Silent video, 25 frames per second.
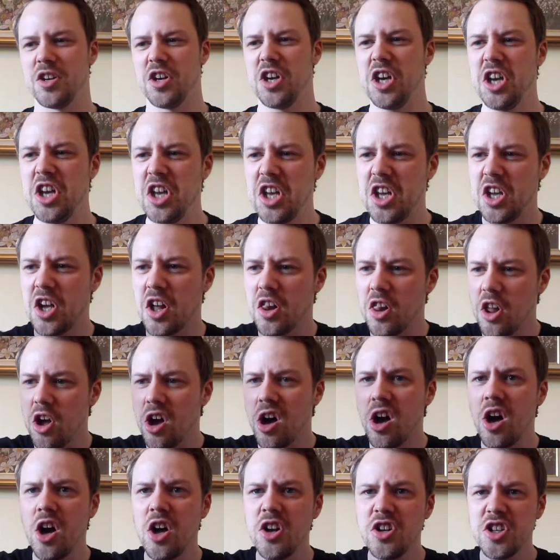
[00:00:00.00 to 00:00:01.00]

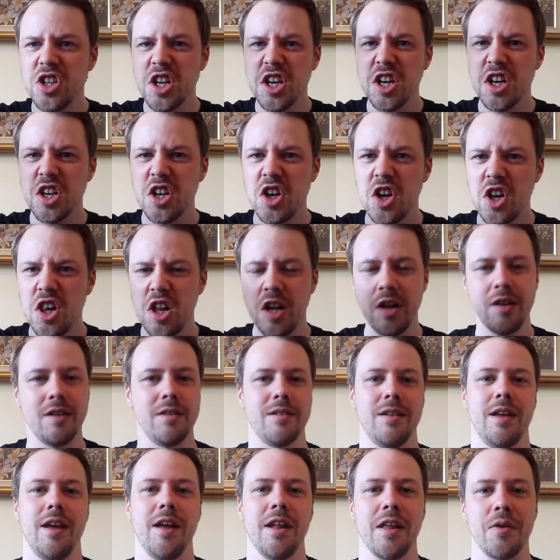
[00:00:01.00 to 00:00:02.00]
England!
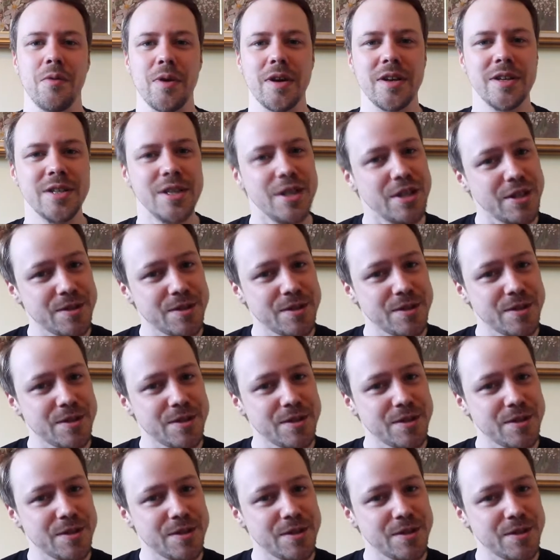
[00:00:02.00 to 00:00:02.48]
Anyway,